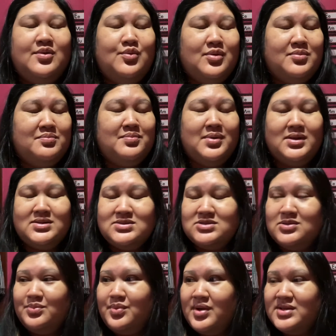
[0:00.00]
what buttons
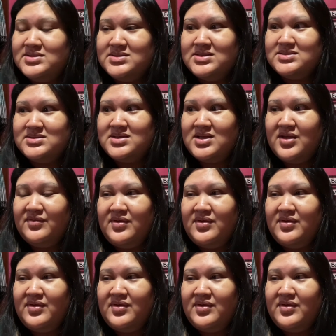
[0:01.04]
to press and stuff,